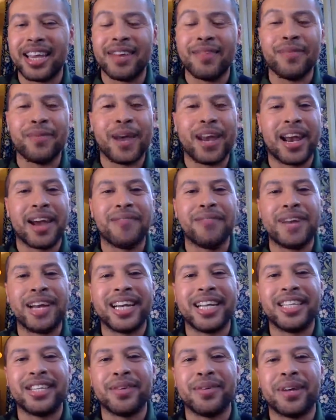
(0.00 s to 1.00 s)
when I
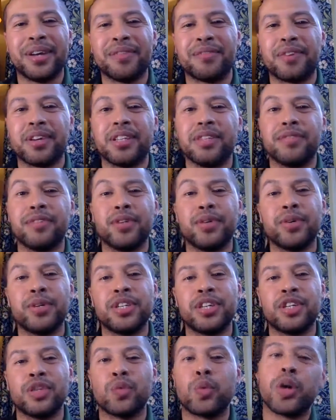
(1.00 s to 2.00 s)
really do it in front of an
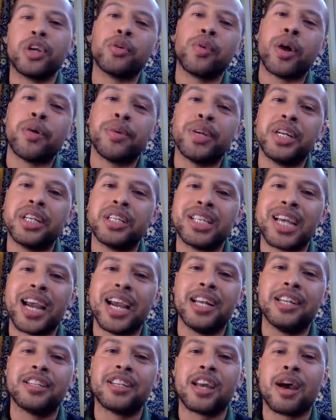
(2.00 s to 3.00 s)
audience, what do I want to
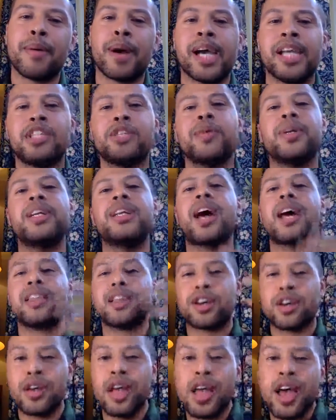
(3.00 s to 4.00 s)
change? And I might do
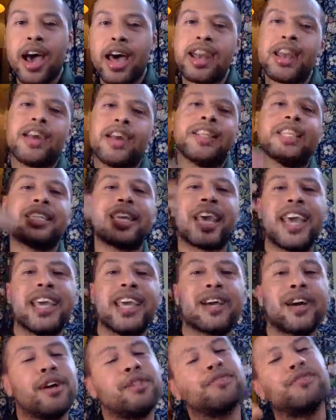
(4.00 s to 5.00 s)
another
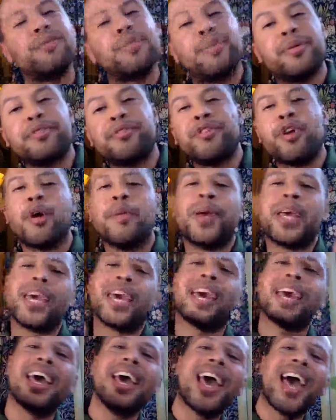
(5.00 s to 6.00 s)
take of performing
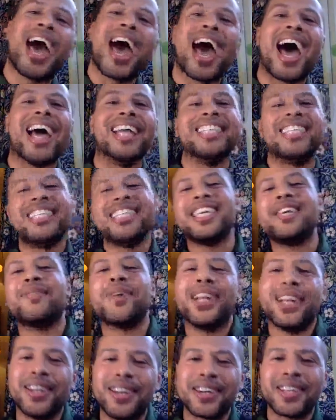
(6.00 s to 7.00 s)
it and see what
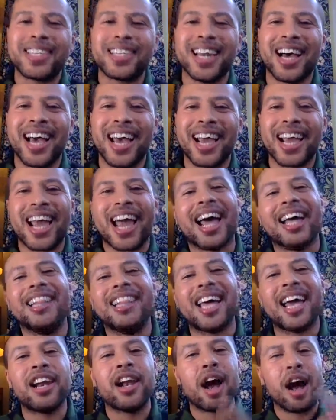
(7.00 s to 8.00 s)
it looks like, and
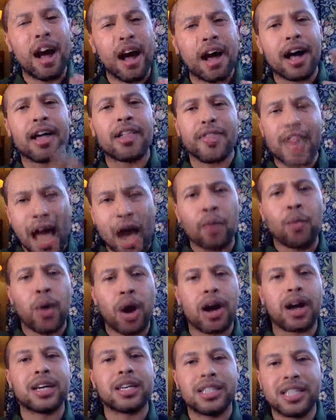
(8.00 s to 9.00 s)
then that
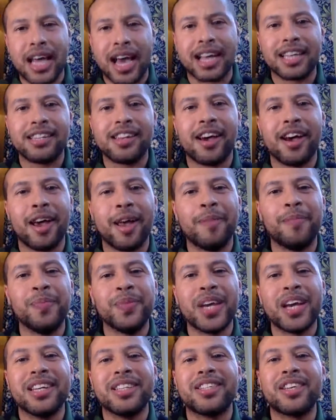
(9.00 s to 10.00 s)
worked that time.
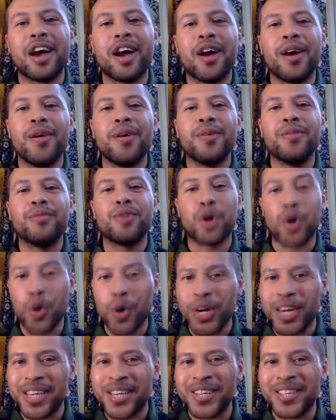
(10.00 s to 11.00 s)
So
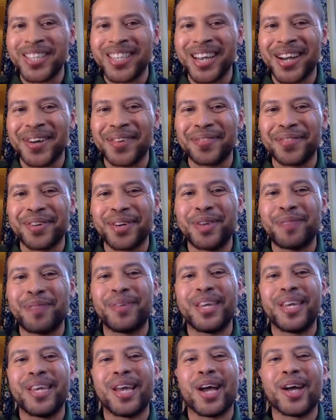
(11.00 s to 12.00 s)
recording yourself could
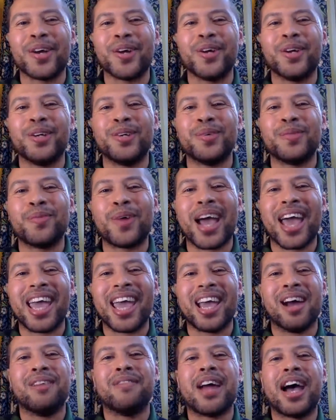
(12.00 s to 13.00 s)
be a good
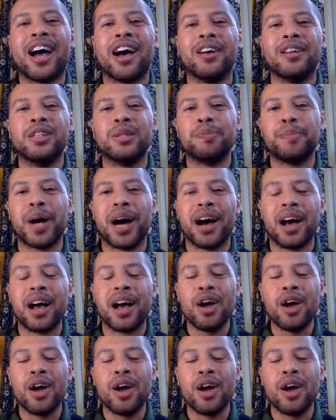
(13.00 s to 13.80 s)
way around, but